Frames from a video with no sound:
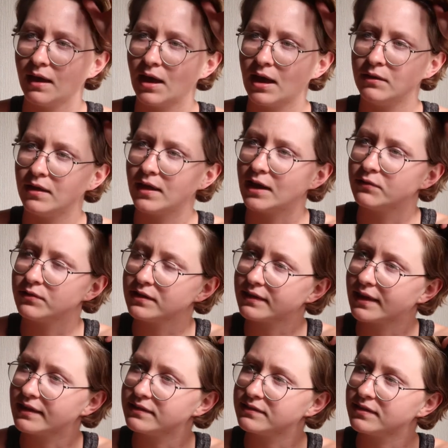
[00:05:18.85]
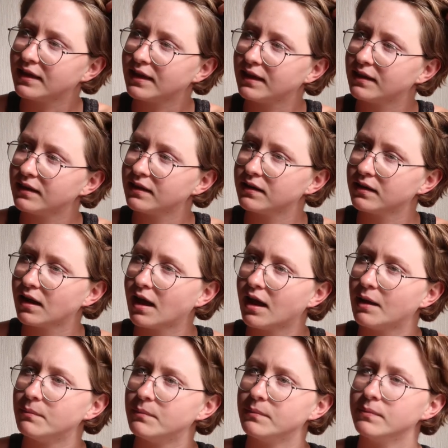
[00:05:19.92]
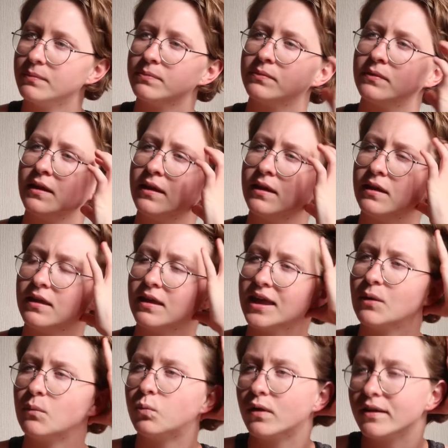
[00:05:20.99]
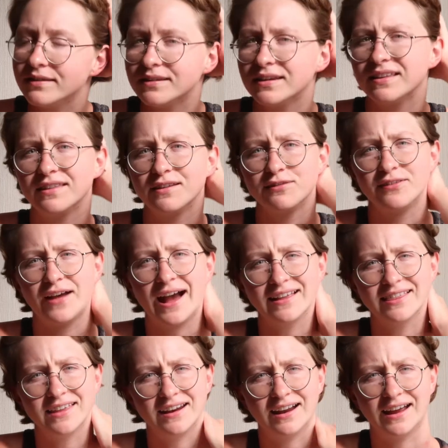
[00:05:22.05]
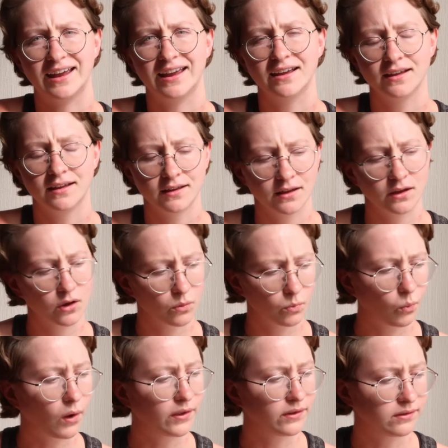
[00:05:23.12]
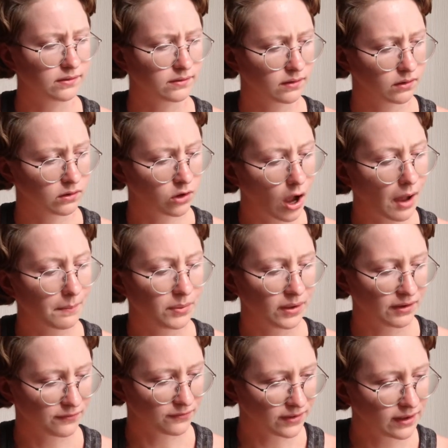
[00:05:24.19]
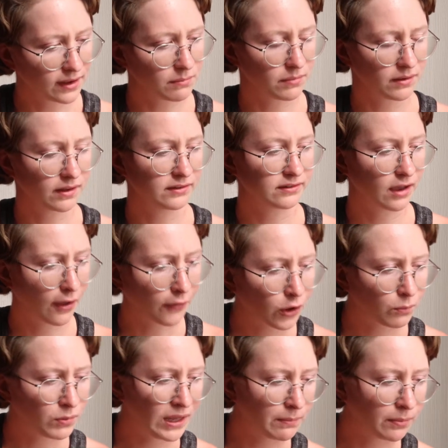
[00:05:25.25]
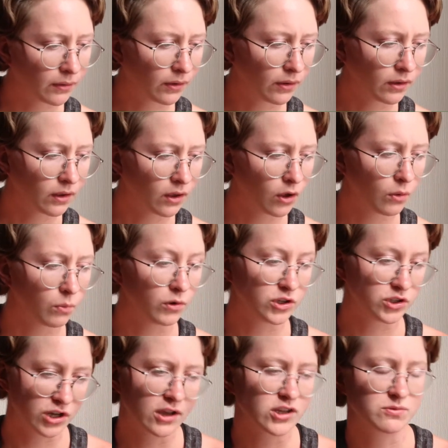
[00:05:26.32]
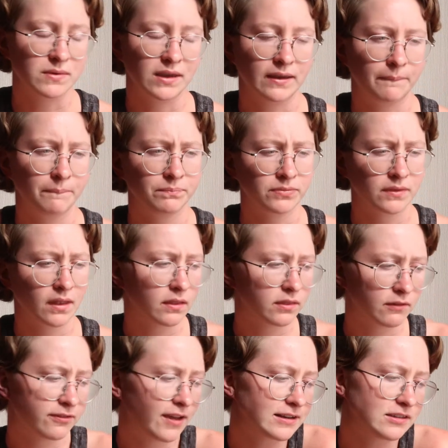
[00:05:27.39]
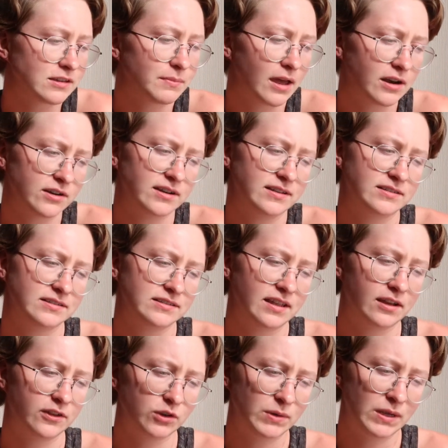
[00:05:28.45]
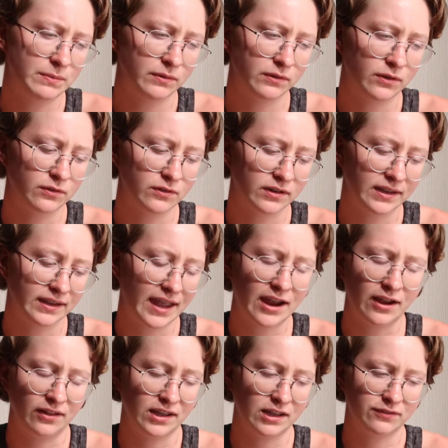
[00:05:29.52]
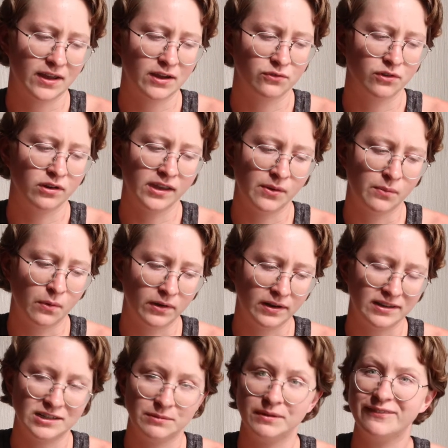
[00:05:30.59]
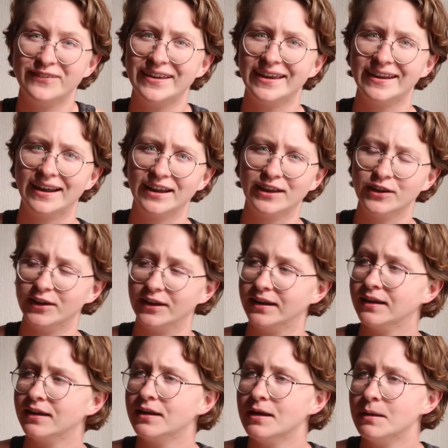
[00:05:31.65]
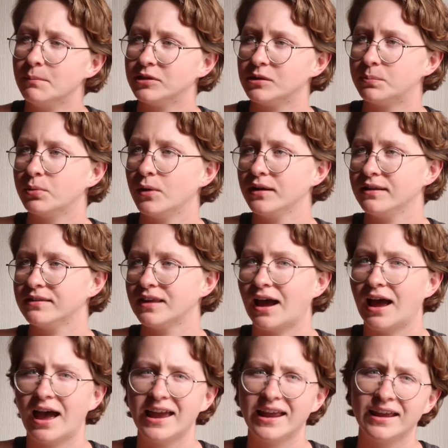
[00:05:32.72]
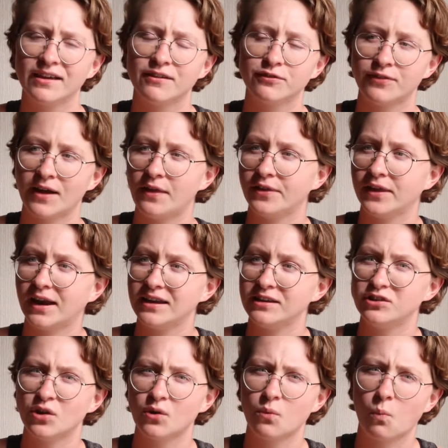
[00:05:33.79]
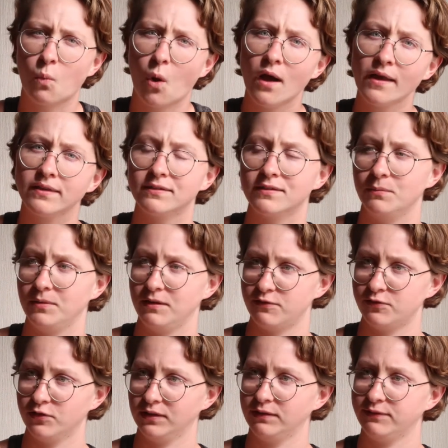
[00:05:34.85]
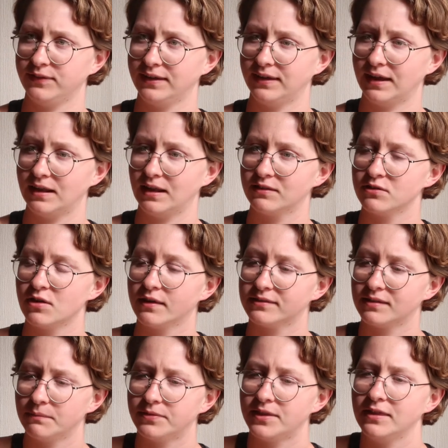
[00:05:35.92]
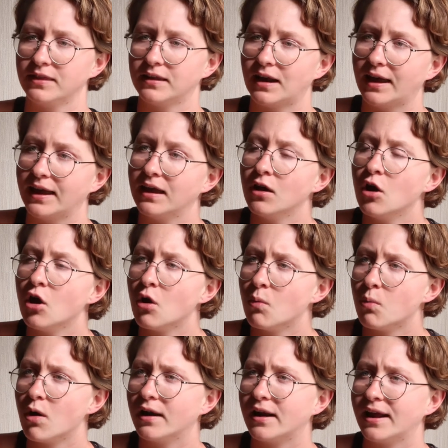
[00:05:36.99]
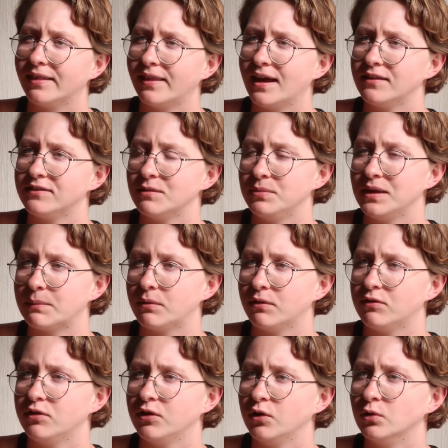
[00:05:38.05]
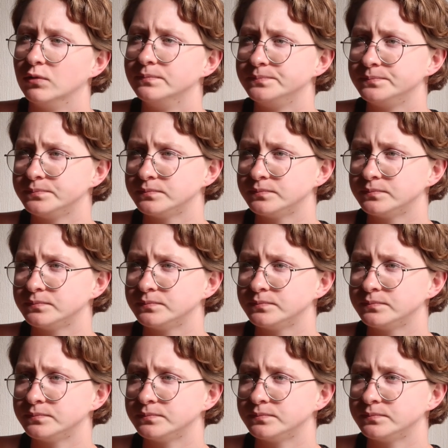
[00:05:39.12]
then I realized that it wasn't the fact that I was not being vegan because other people would judge me. The fact of the matter is that other people don't really care. Like, if I really wanted to be vegan, I could. But the point is that I found that I don't want to be fully vegan. It's not something that I want. I like to be able to